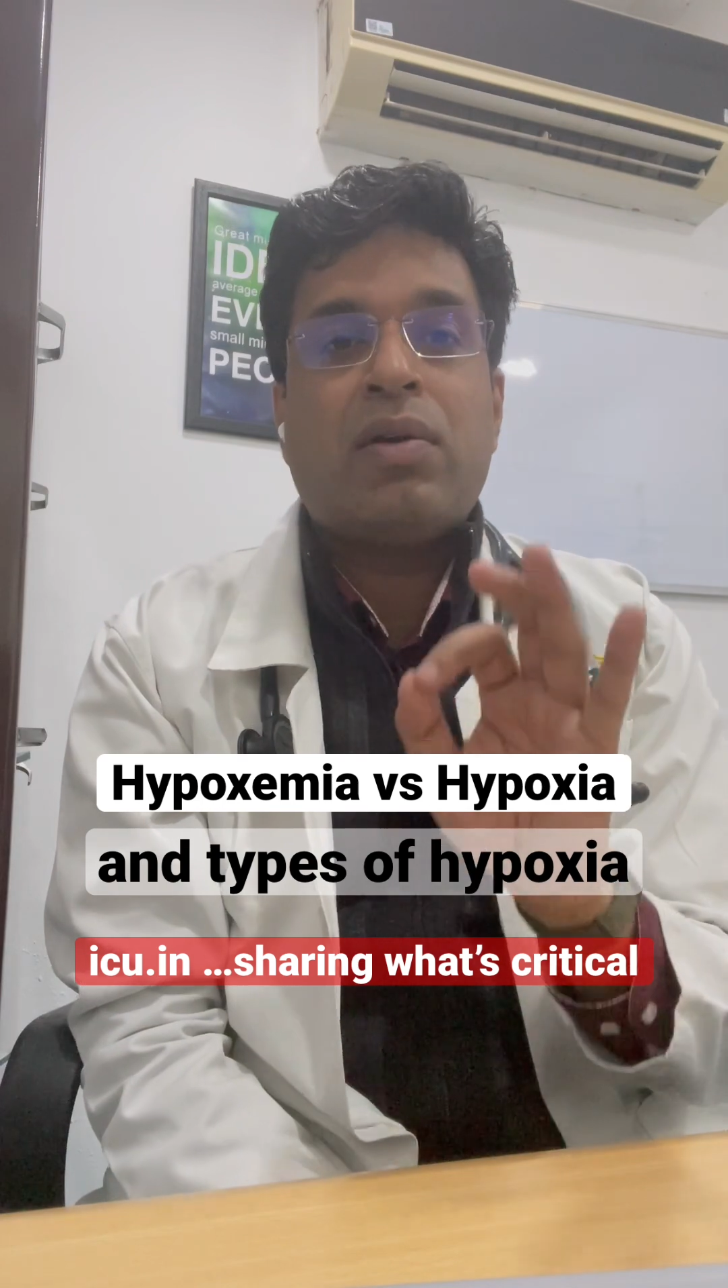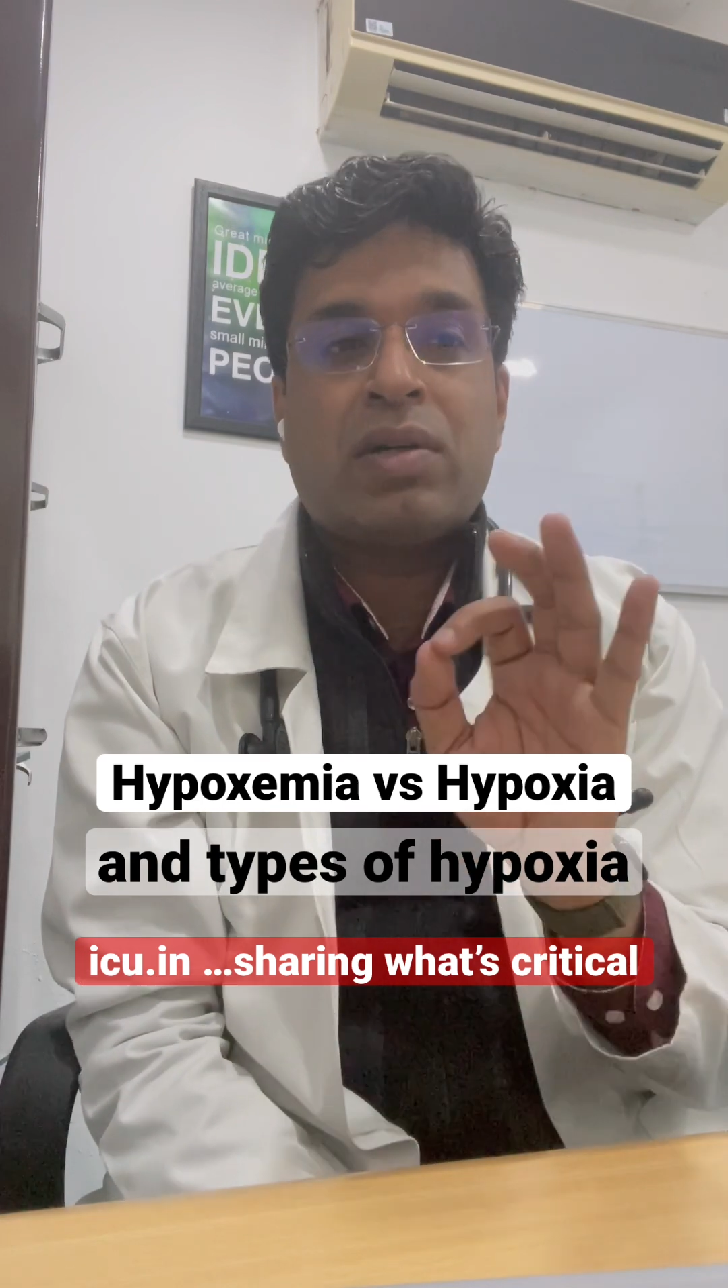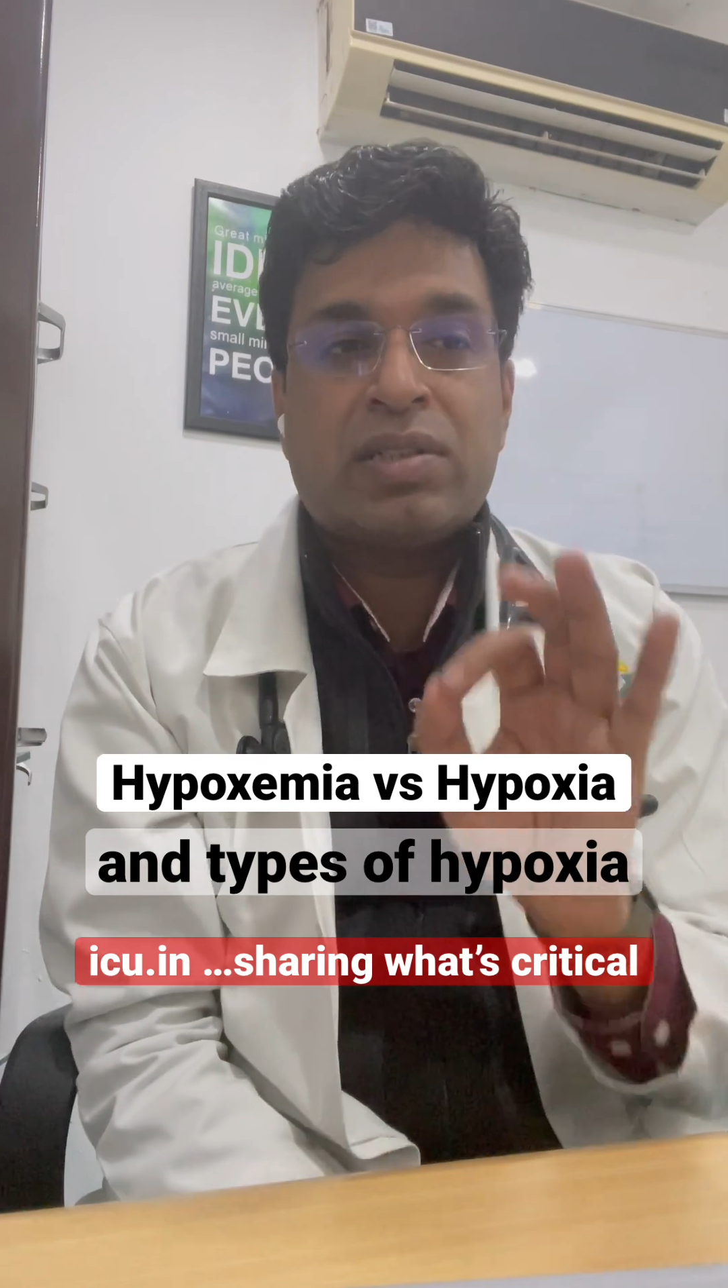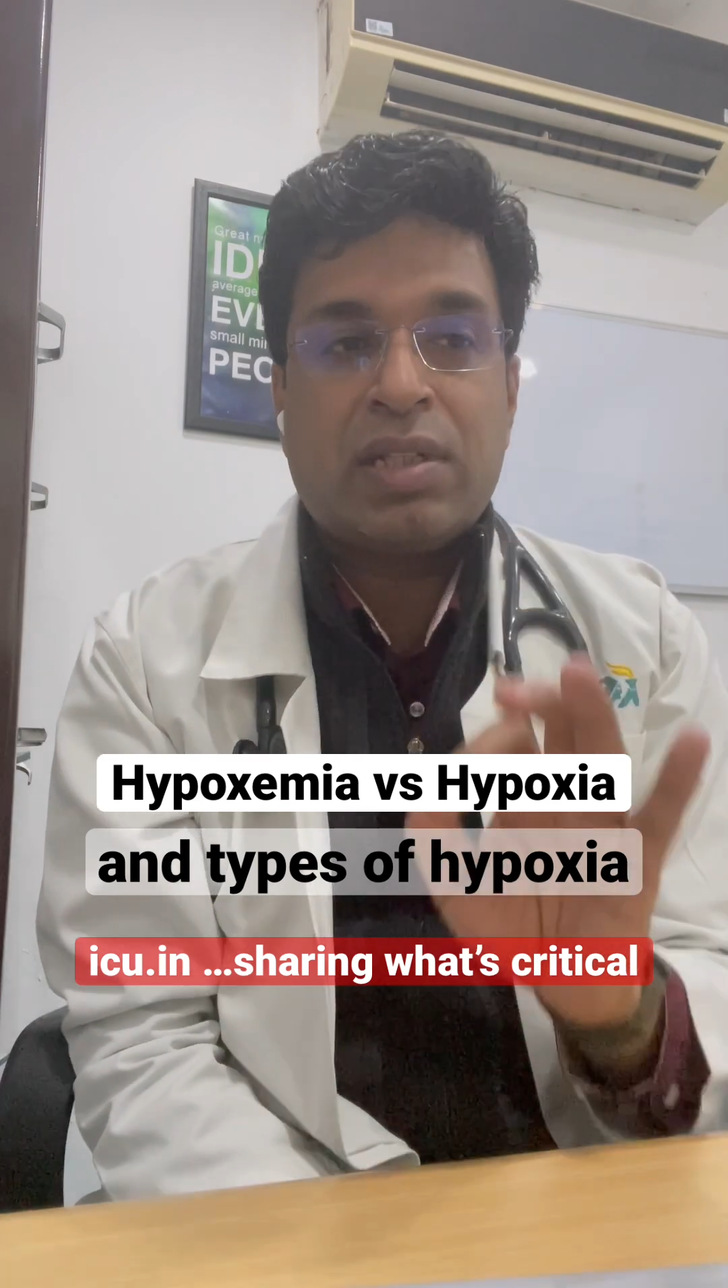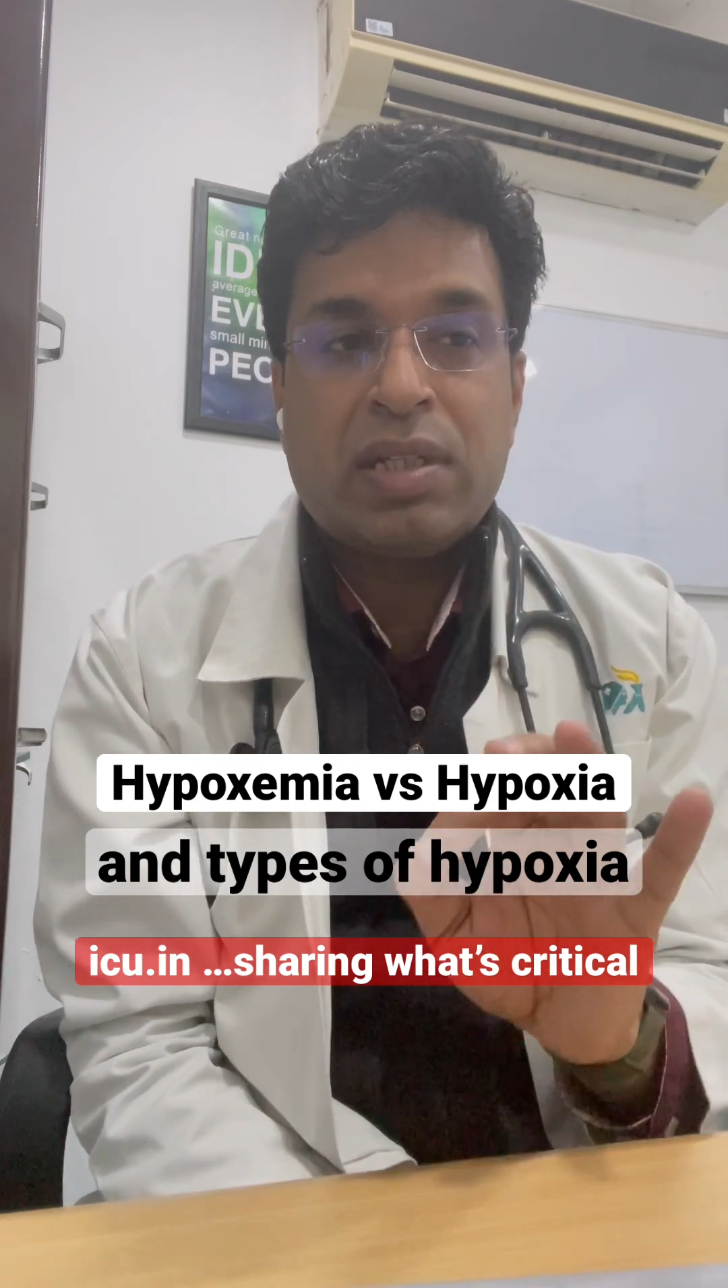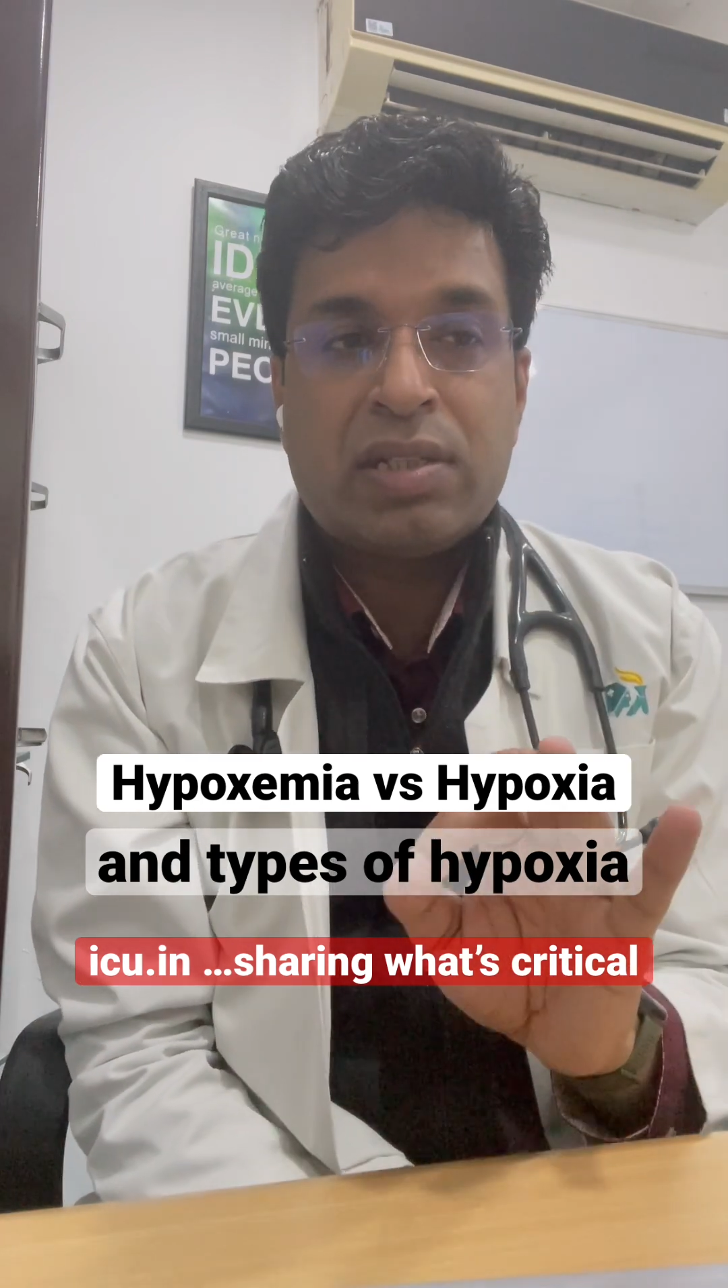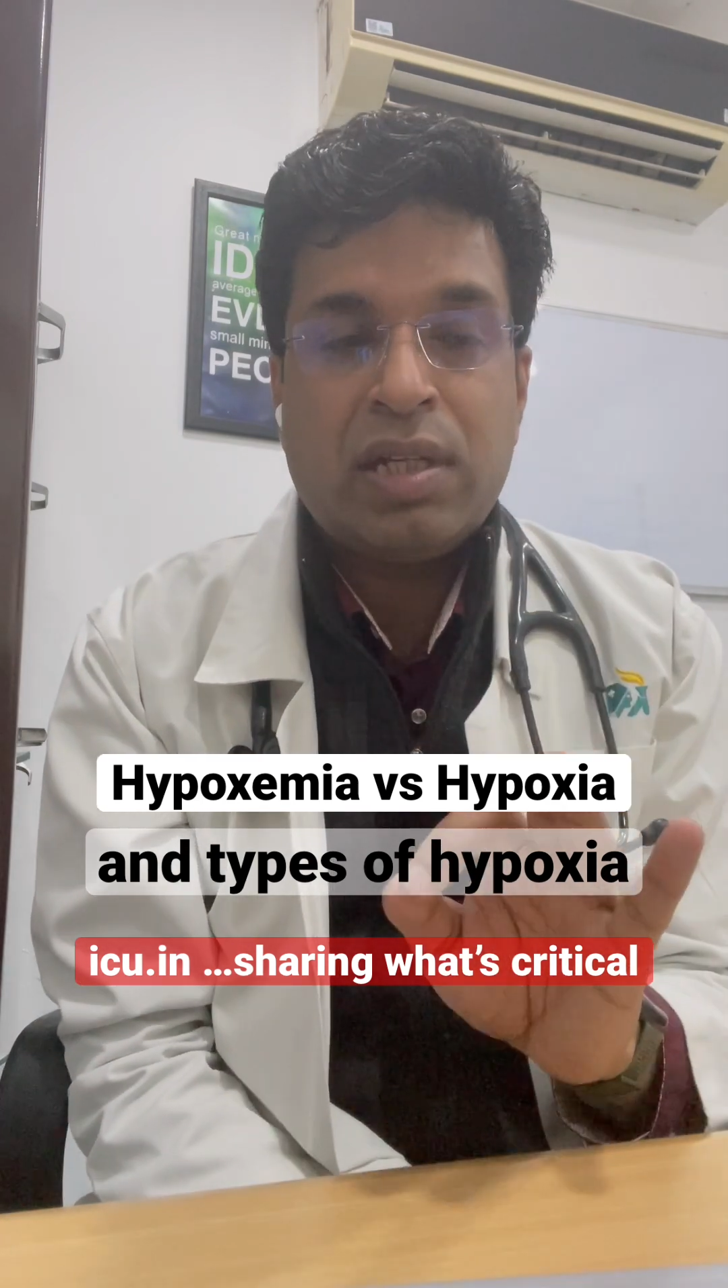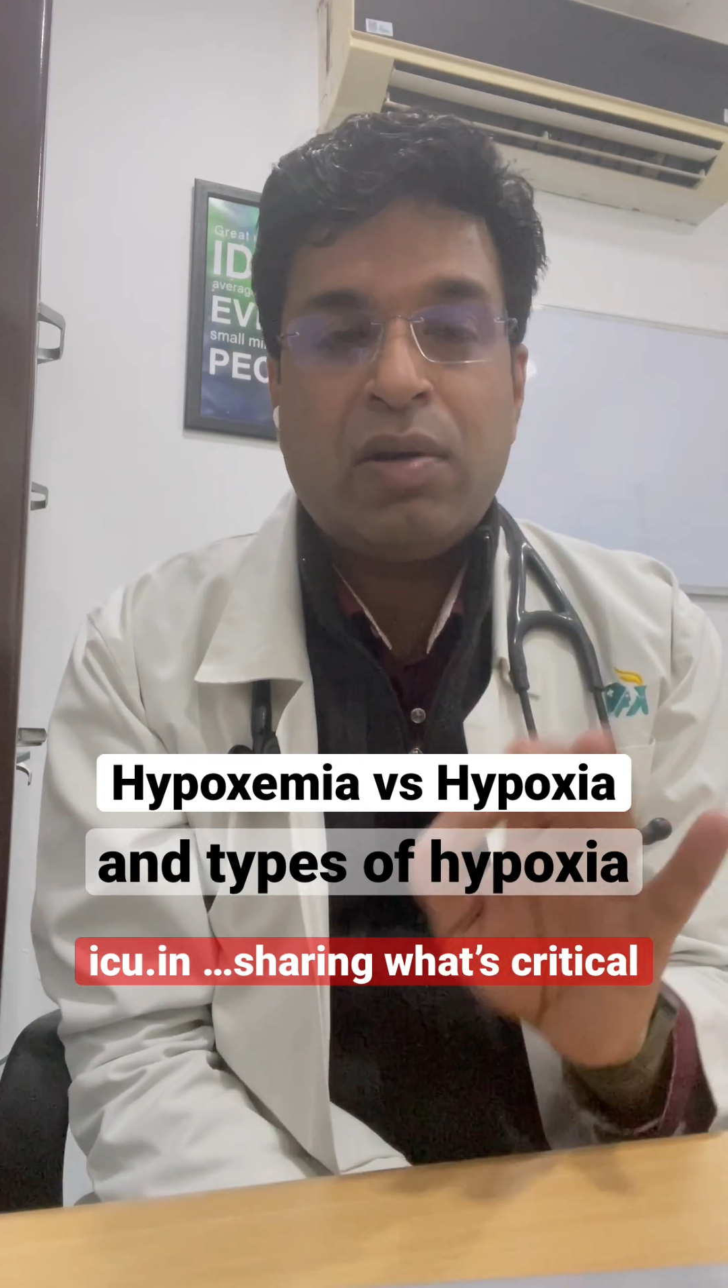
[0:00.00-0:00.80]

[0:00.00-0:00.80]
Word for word: oxygenation